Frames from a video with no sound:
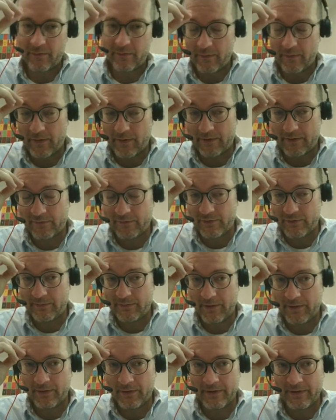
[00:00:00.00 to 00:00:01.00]
a private
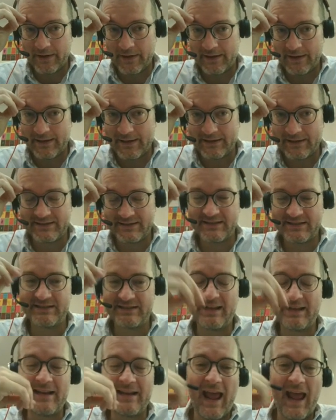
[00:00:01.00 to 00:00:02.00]
repo, it's just
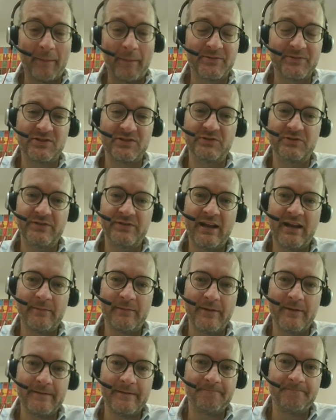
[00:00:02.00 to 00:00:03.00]
an absolute
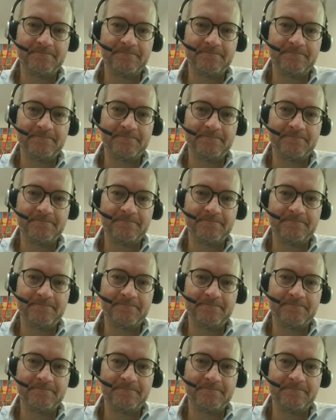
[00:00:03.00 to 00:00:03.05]
nightmare.